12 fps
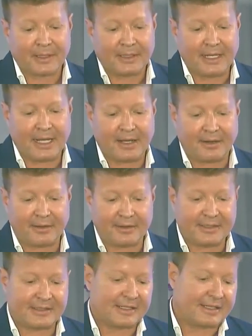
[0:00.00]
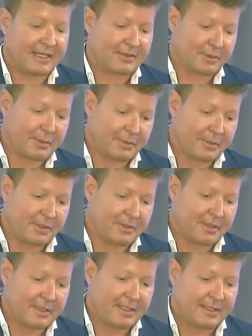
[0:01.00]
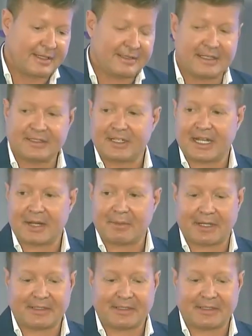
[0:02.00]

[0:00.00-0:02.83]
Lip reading: Now, this is the thing. Remember, they said she had about